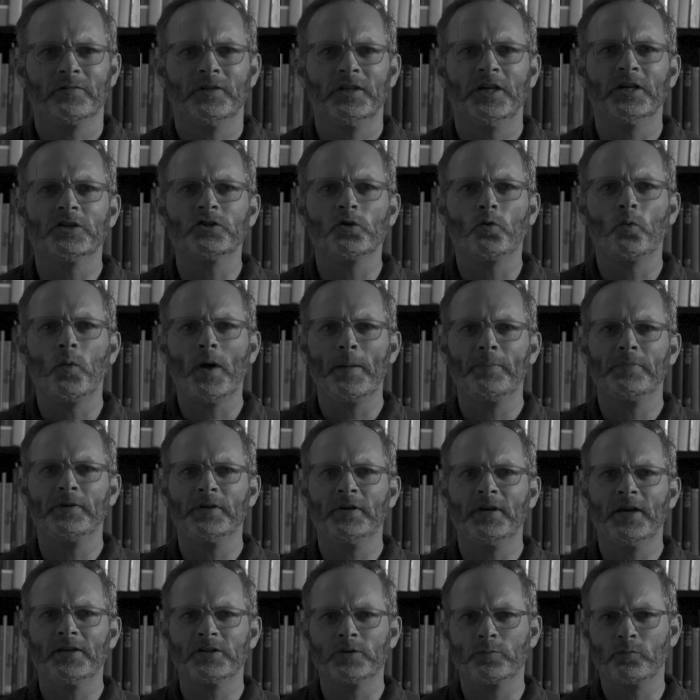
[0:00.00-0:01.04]
He has a
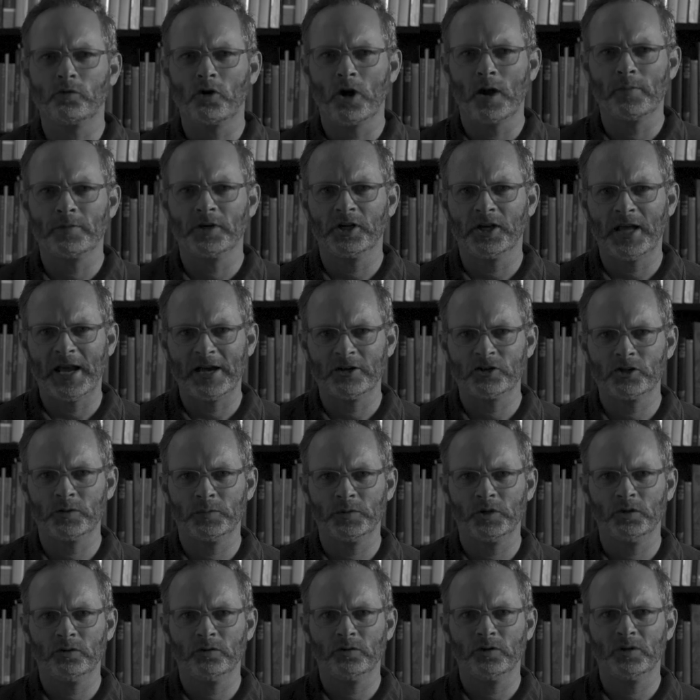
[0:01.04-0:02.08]
weapon as a prominent
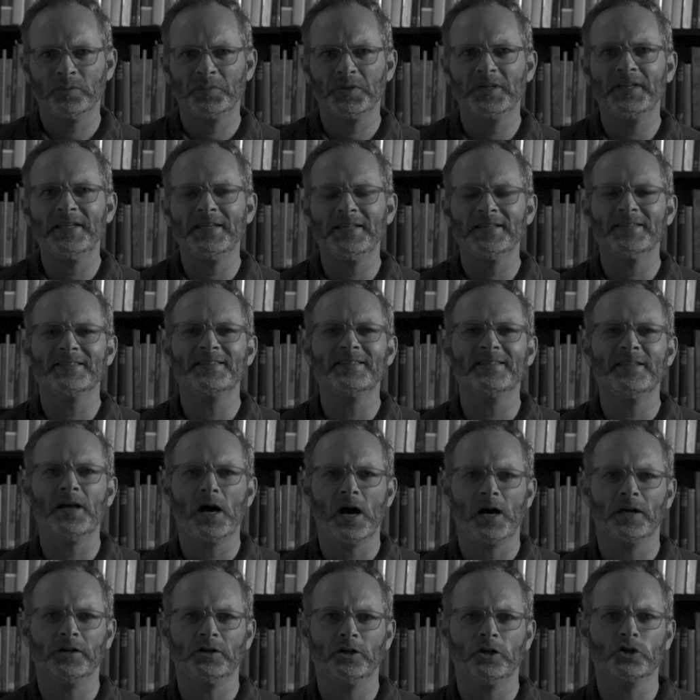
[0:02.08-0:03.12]
attribute, but he is
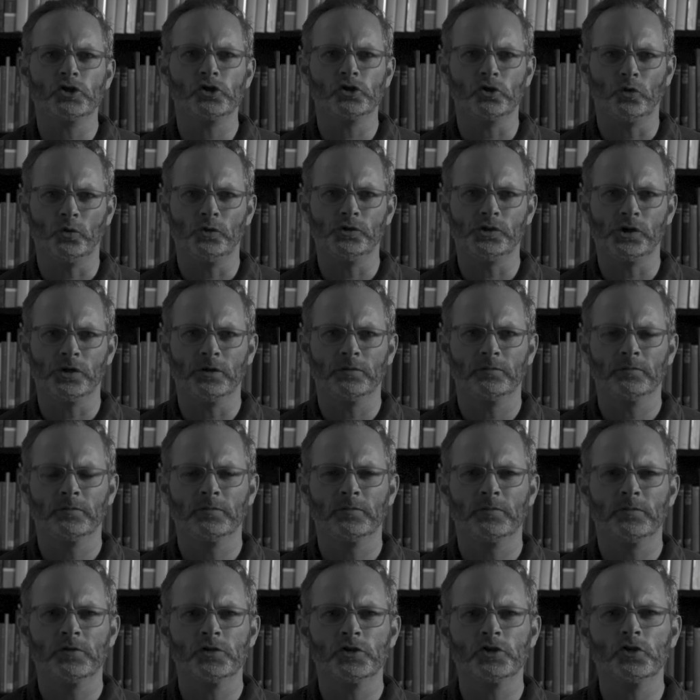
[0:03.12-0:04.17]
not a soldier.
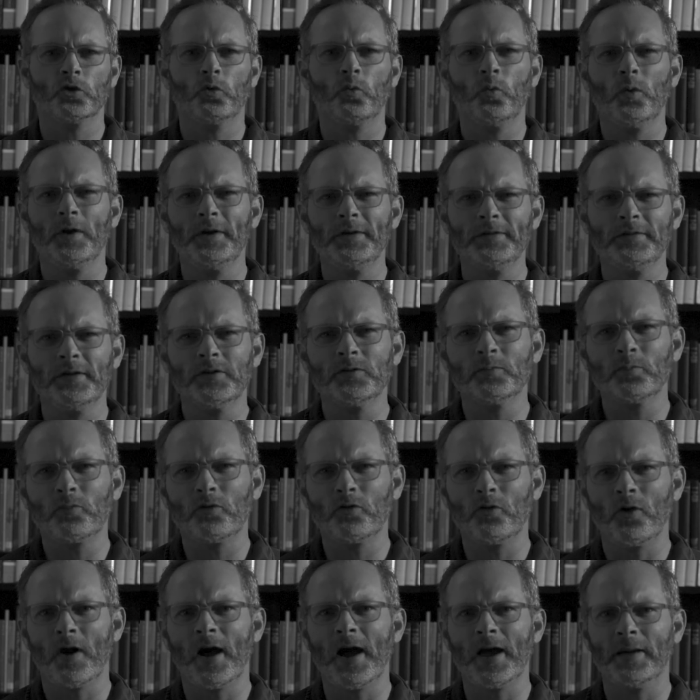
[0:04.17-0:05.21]
So what is his
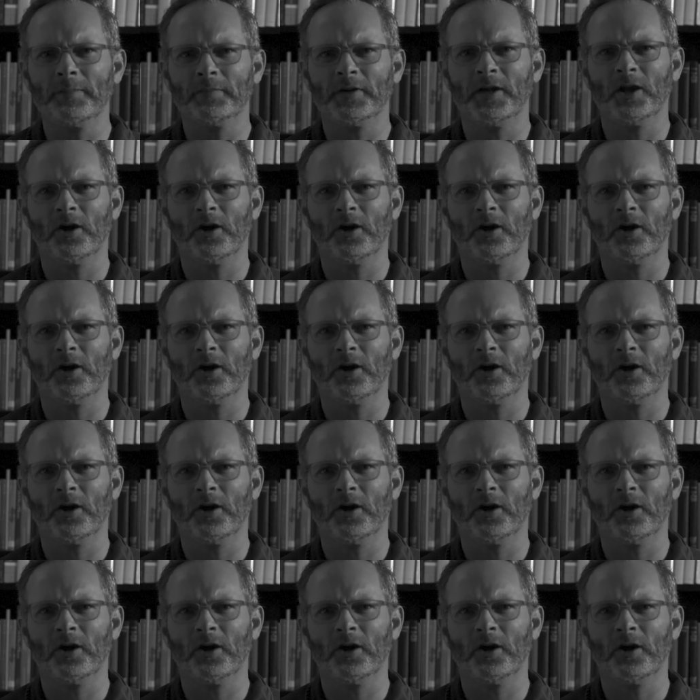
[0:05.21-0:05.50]
prime